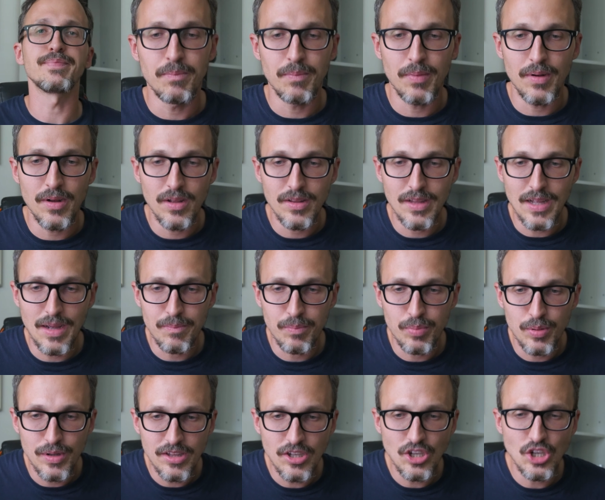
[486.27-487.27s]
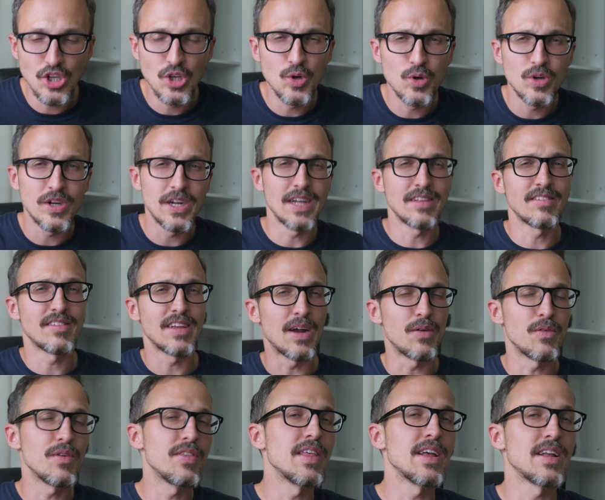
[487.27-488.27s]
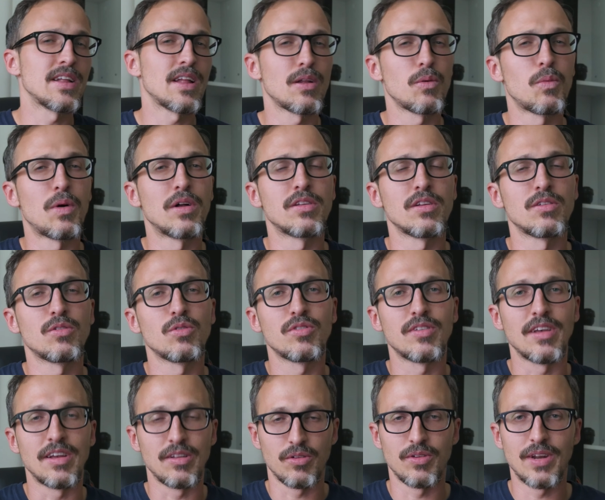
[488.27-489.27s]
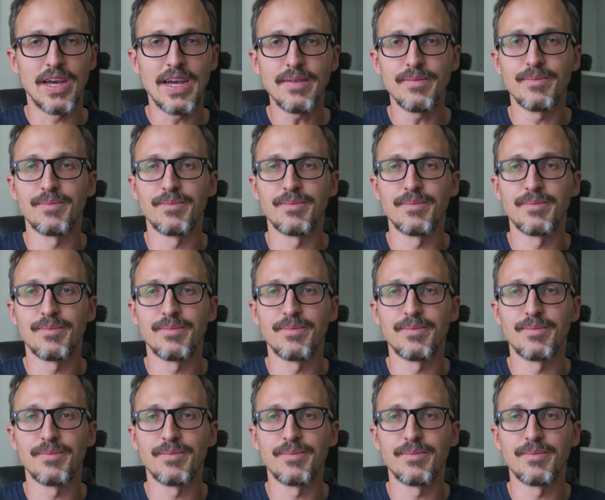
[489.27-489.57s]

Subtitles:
But I'm pretty sure that's everything that I wanted to say today.